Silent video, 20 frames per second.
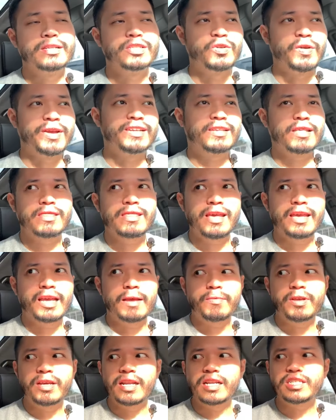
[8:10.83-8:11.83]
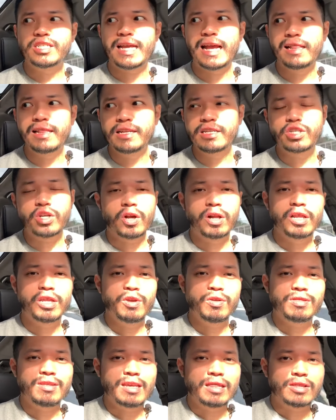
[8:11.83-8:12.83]
So here's the thing, I'm gonna challenge all
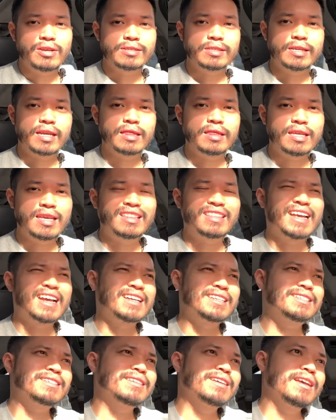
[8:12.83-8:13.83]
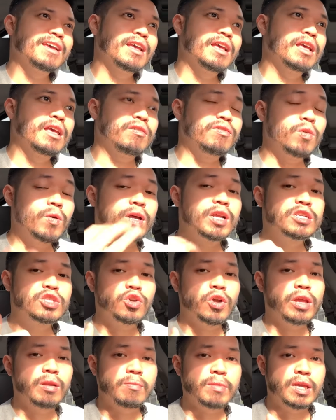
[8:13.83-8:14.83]
you titos and titas if you wanna
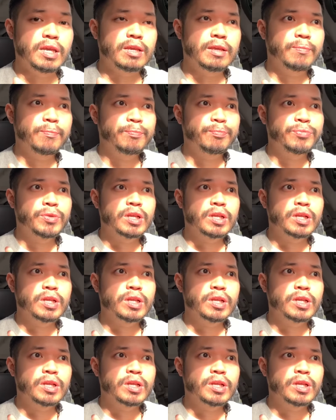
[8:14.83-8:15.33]
join me.